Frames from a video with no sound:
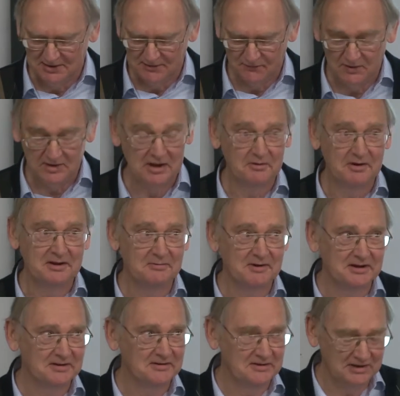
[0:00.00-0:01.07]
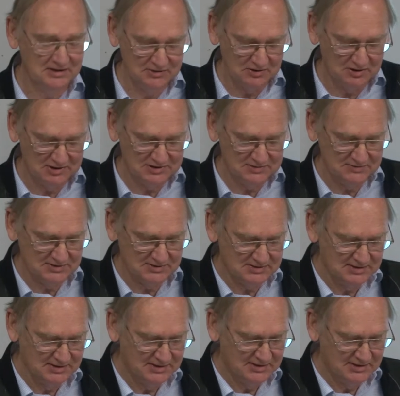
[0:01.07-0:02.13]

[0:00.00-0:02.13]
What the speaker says: if we know anyone in the acknowledgements.